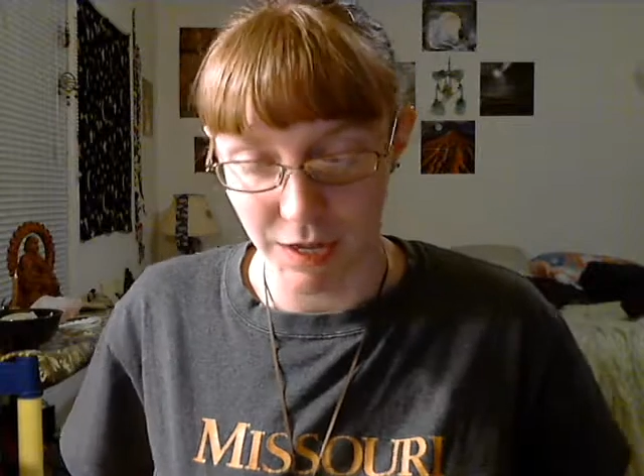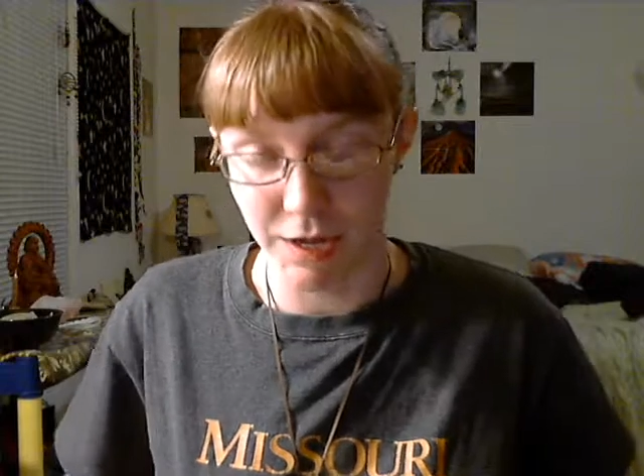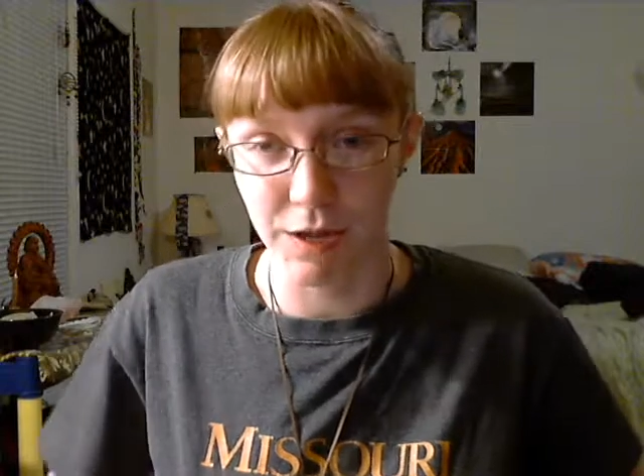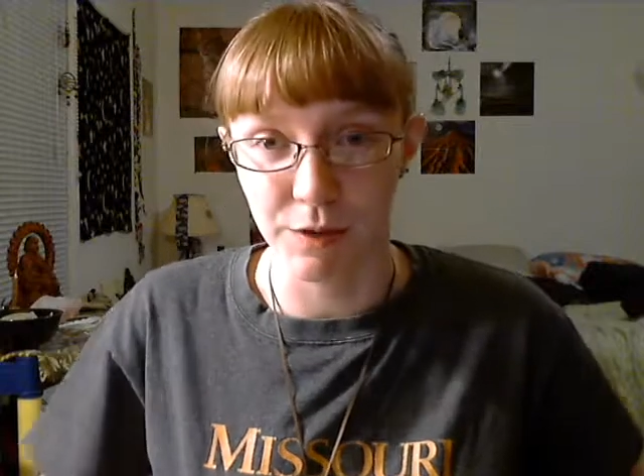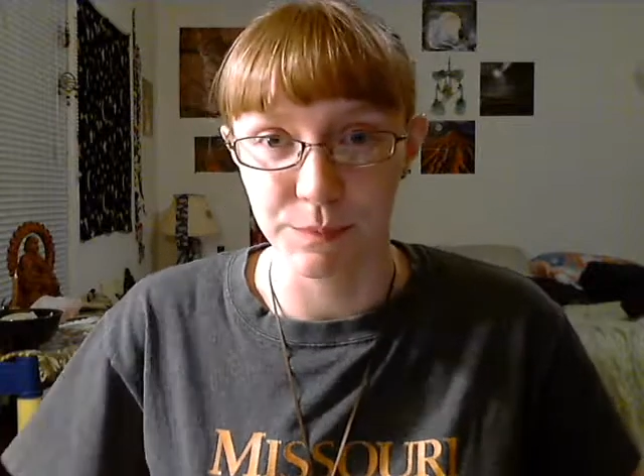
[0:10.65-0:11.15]

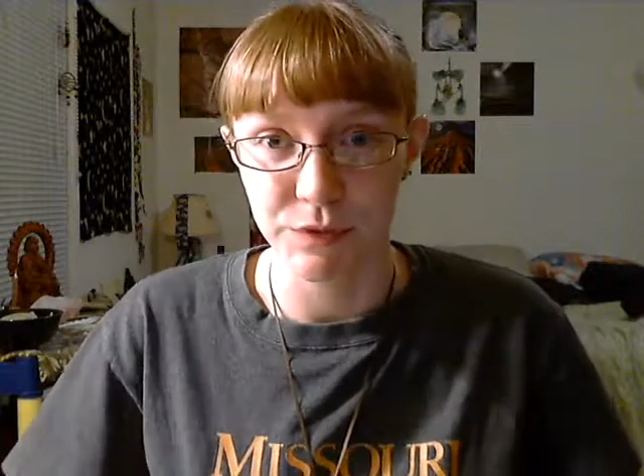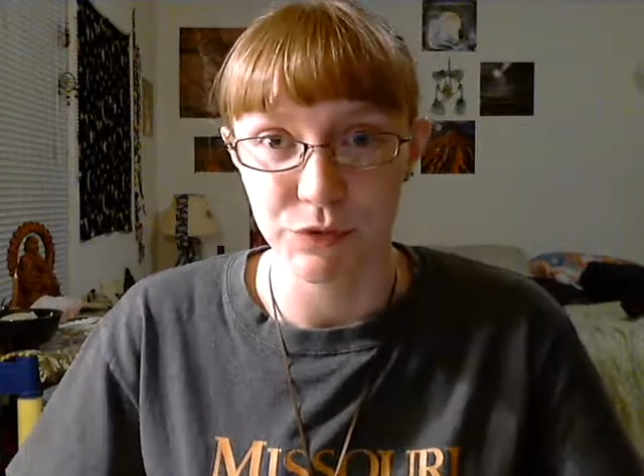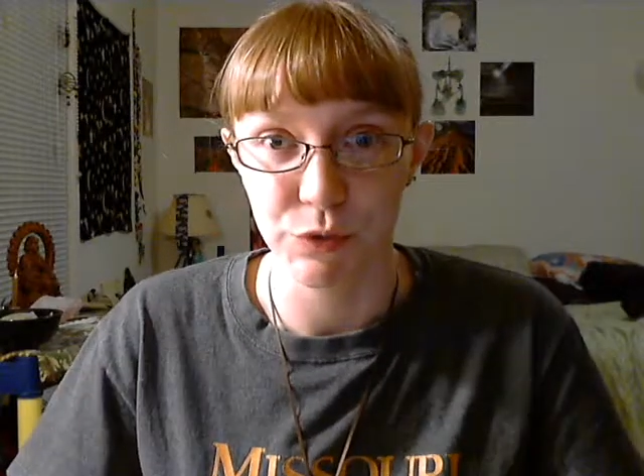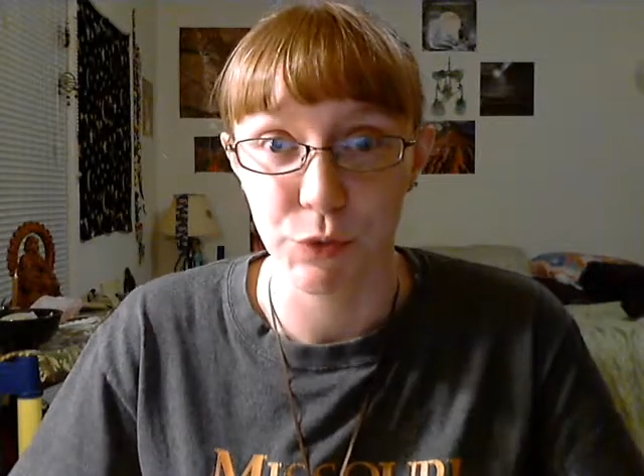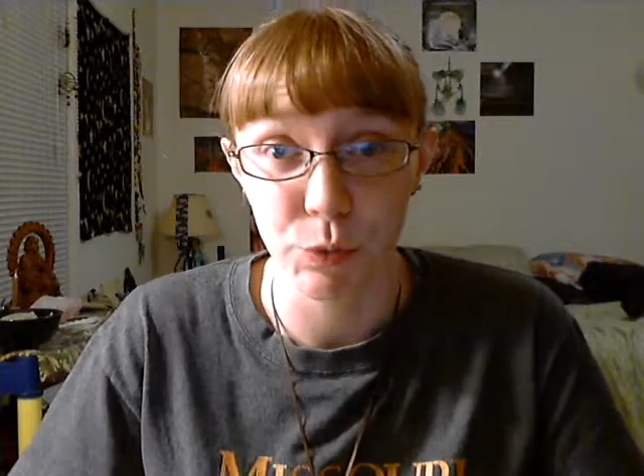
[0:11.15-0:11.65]
Um,
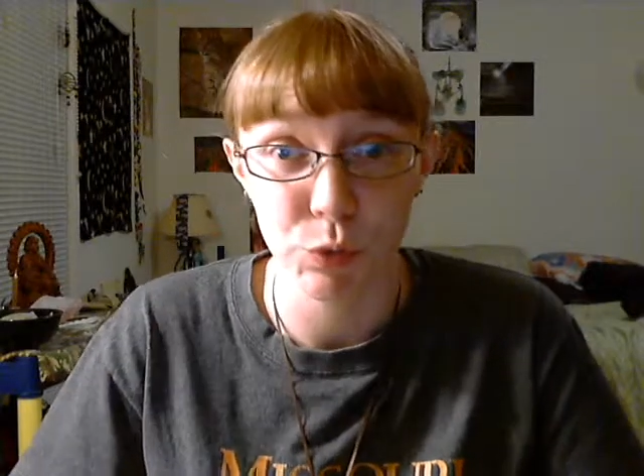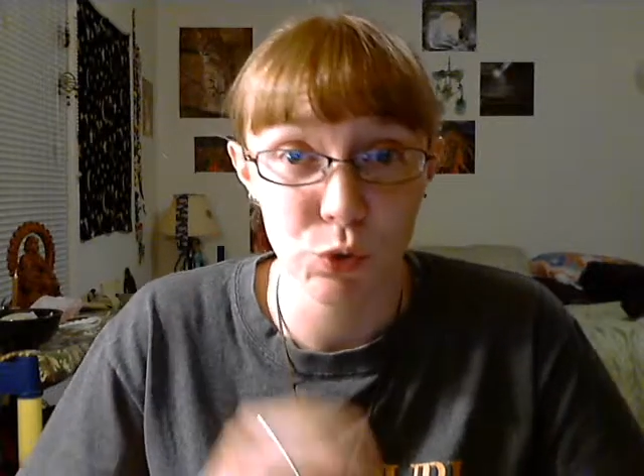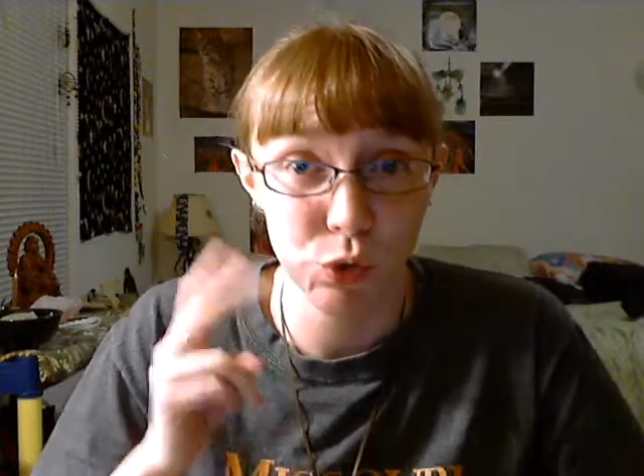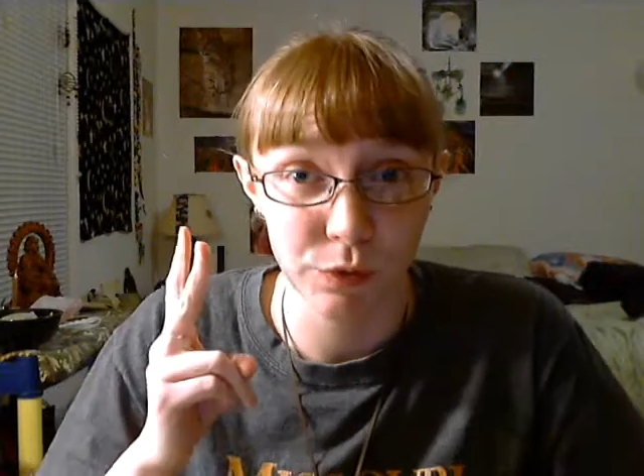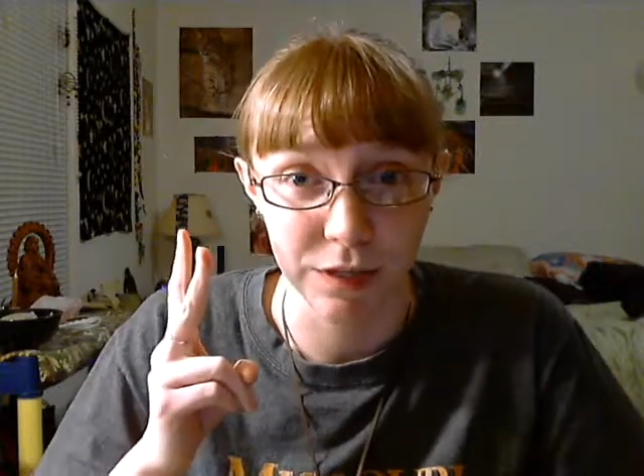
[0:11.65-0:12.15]
so,
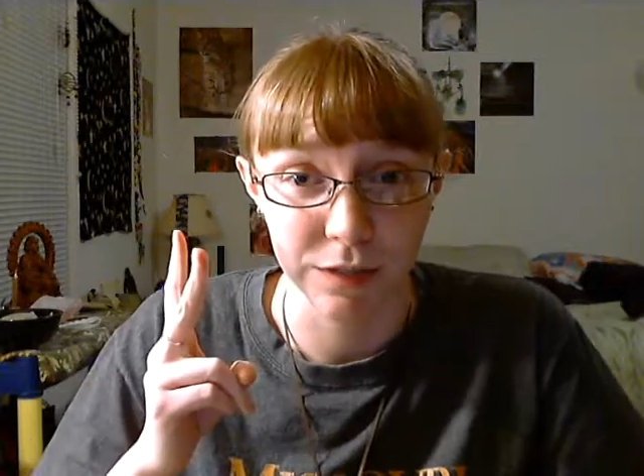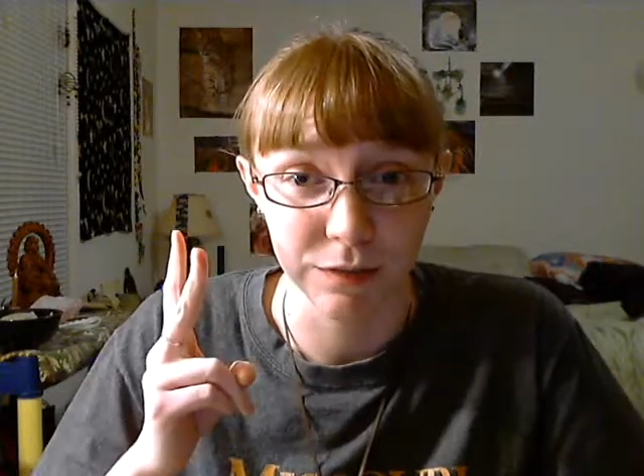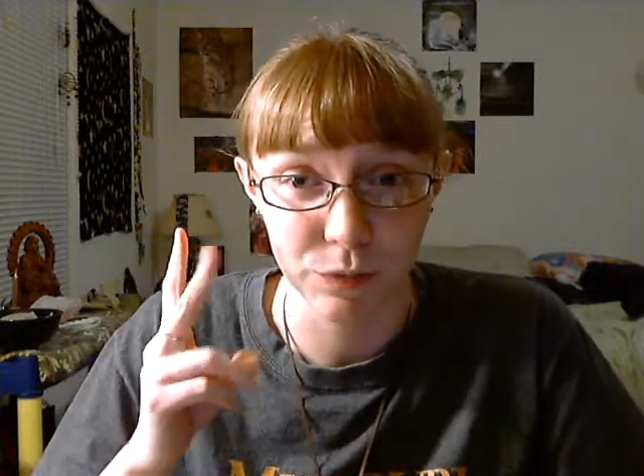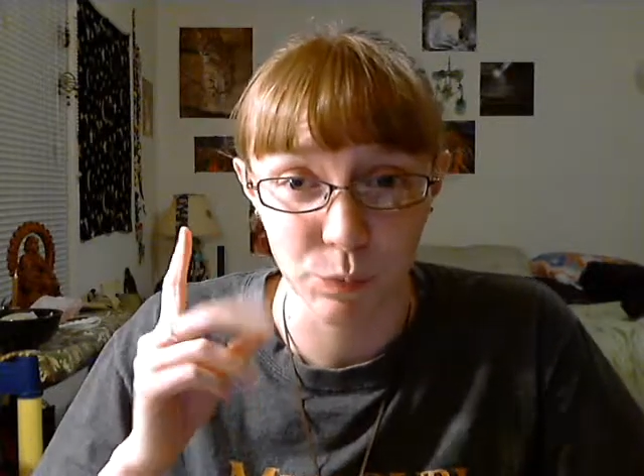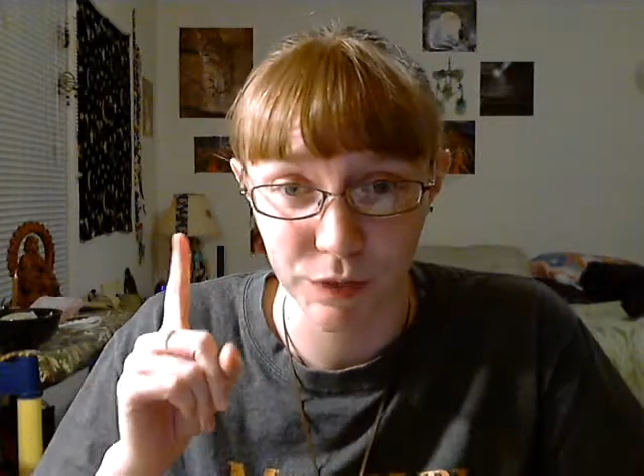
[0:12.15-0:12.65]
two
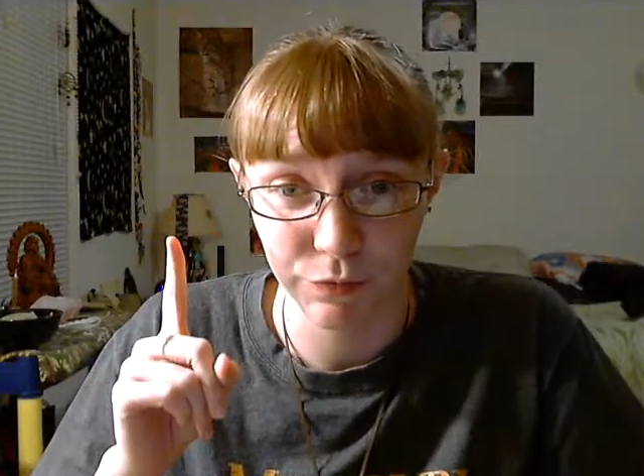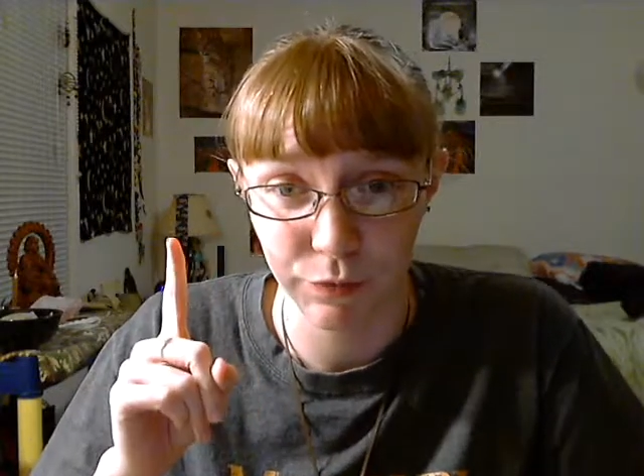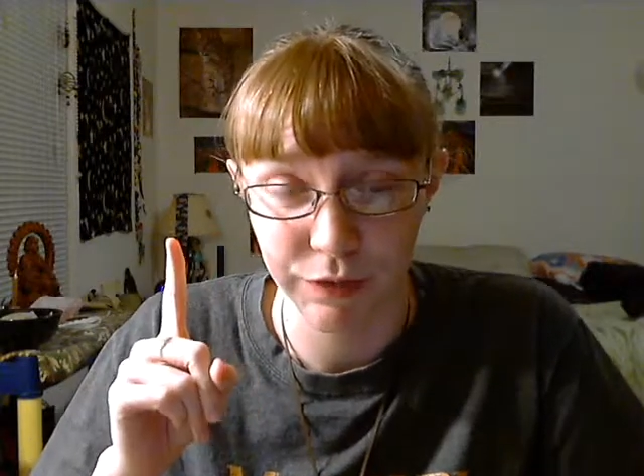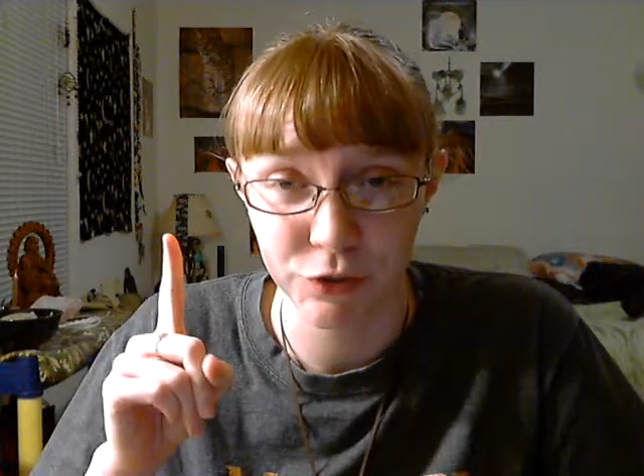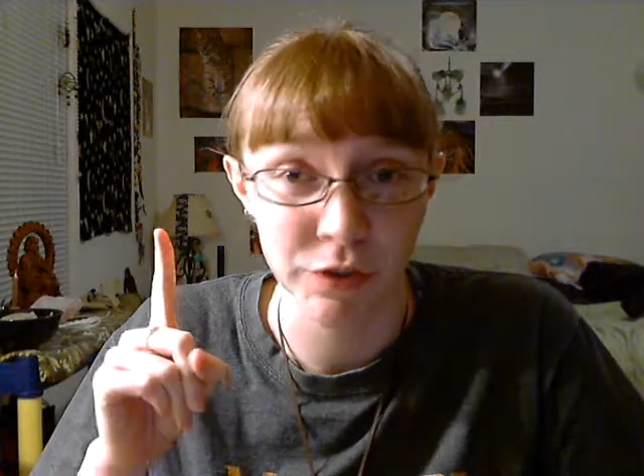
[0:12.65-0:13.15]
things, one of
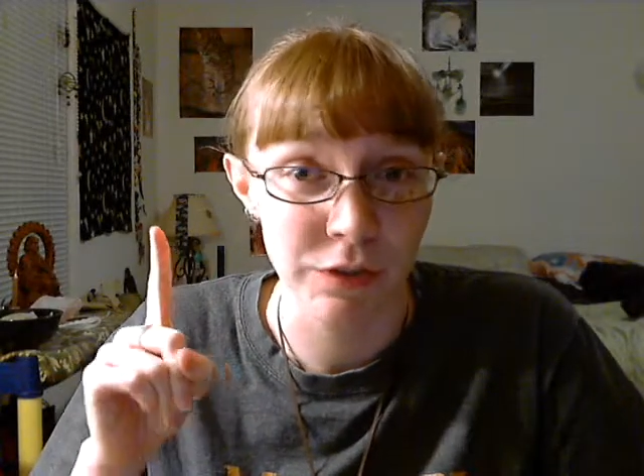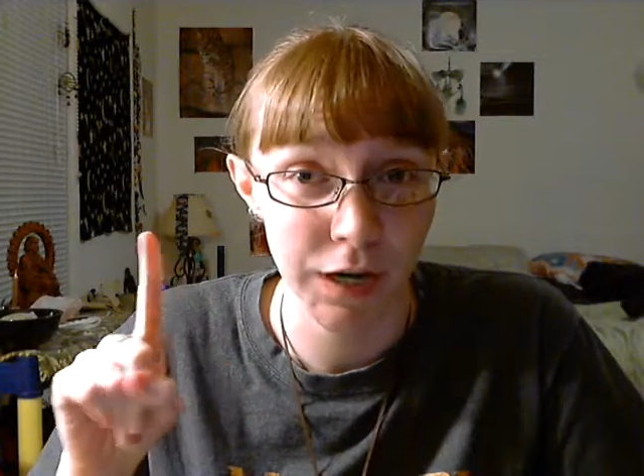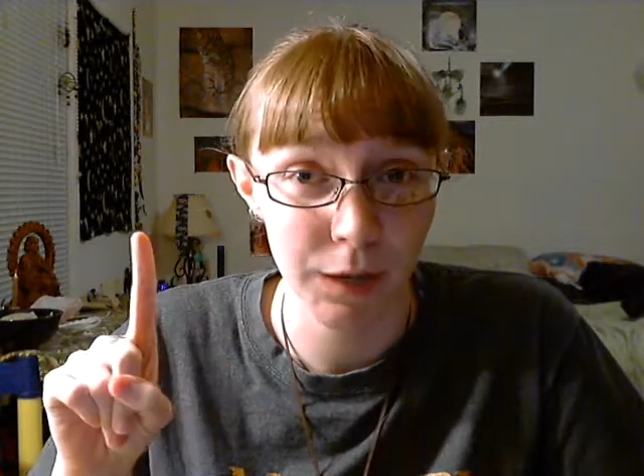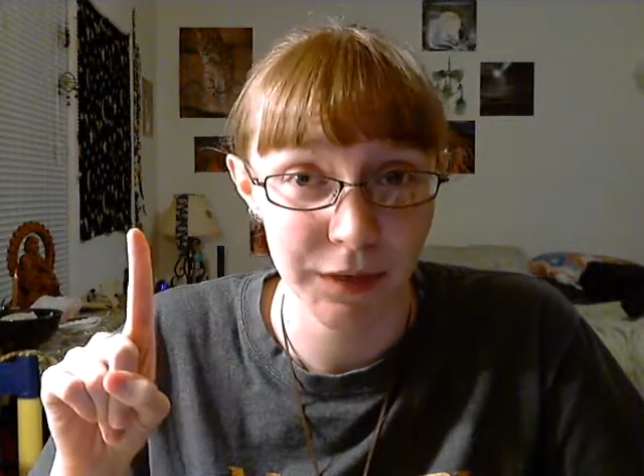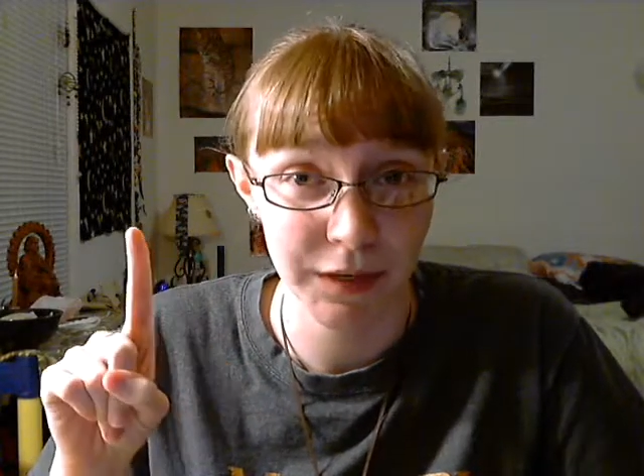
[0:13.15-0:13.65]
which, the
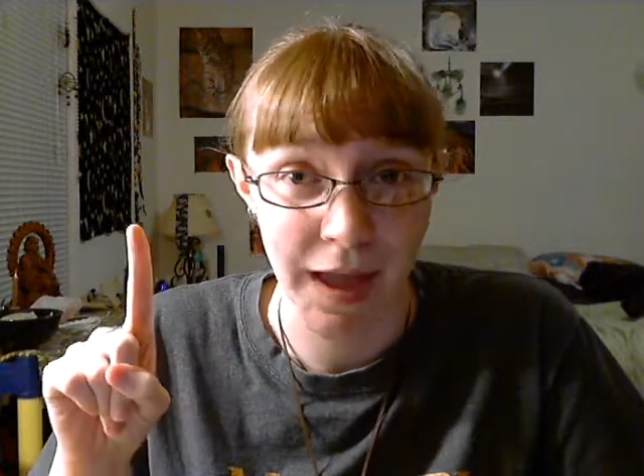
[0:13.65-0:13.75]
topic,